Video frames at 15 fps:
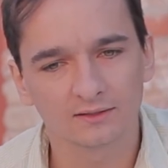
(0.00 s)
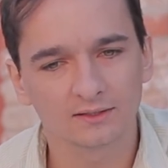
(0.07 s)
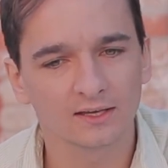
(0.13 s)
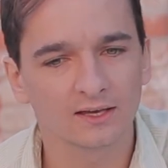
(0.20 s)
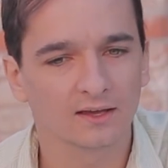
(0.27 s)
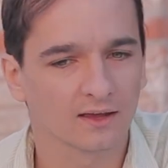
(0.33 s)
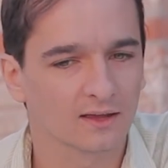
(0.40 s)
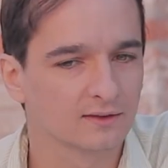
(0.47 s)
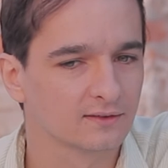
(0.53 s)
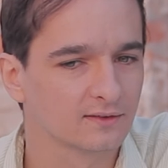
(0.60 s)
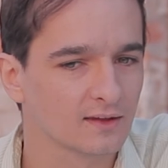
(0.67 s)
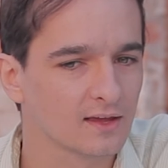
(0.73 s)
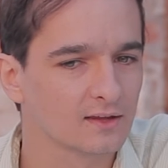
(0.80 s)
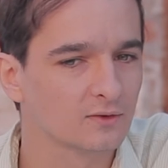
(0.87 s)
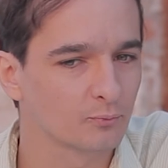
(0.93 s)
yeah,
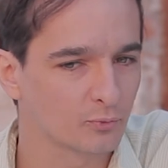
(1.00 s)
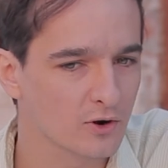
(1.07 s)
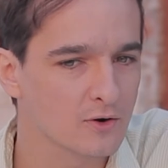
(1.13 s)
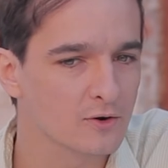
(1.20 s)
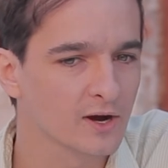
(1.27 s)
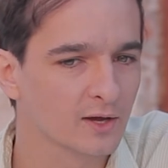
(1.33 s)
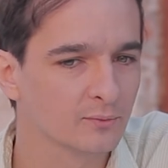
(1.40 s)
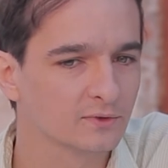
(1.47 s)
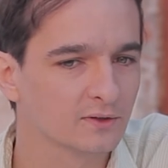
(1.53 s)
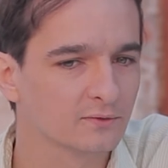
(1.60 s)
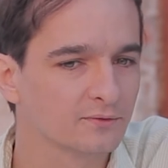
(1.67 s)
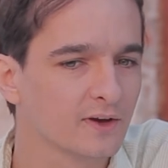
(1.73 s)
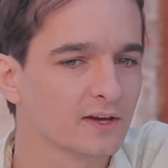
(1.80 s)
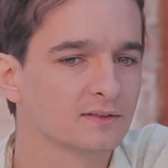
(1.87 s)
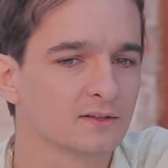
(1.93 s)
it's, it's programs
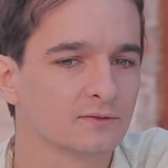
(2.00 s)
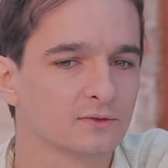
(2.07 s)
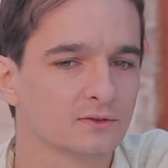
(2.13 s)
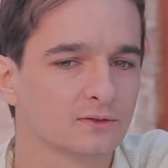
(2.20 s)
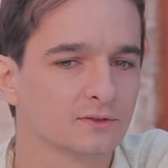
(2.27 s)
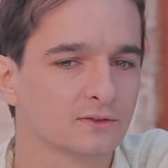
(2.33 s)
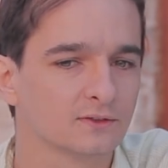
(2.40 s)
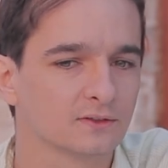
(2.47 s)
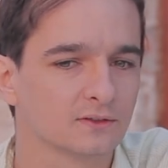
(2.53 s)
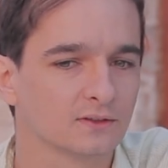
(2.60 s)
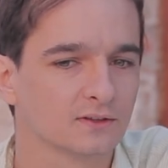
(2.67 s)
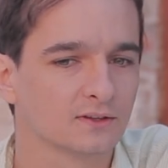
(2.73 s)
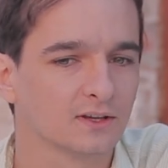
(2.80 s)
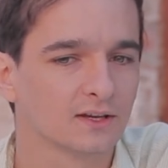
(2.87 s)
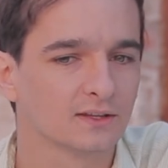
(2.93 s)
and festivals
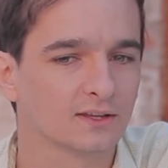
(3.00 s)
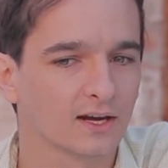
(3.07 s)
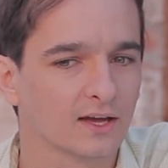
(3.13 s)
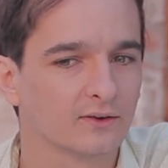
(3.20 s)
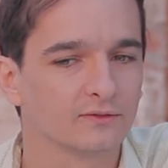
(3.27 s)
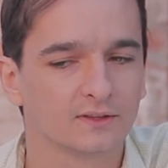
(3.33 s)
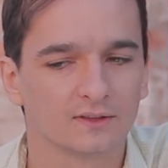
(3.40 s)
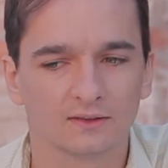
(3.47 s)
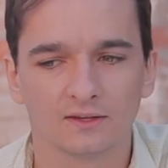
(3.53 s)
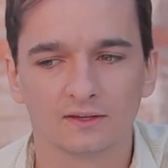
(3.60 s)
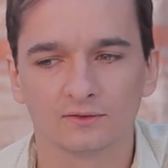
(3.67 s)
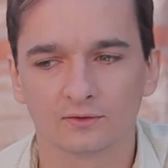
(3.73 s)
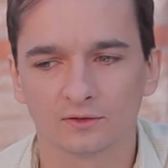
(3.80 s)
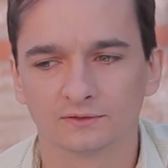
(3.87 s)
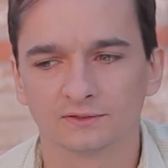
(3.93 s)
uh, that have
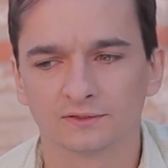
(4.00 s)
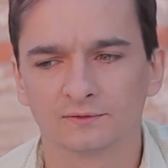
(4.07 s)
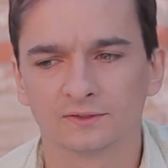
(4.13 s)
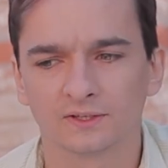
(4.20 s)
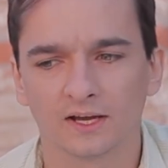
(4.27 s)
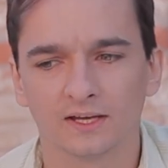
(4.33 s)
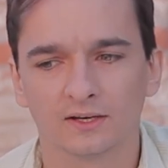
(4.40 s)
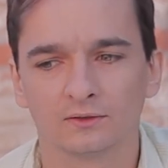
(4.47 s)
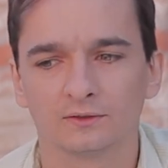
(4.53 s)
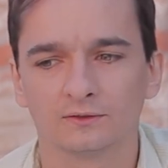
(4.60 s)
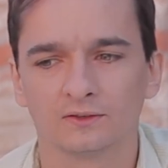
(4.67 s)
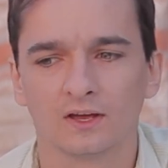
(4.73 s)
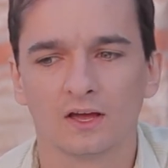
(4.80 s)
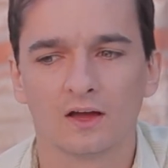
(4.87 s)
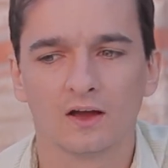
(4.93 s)
these sorts of
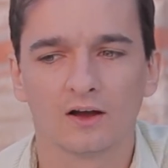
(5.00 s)
titles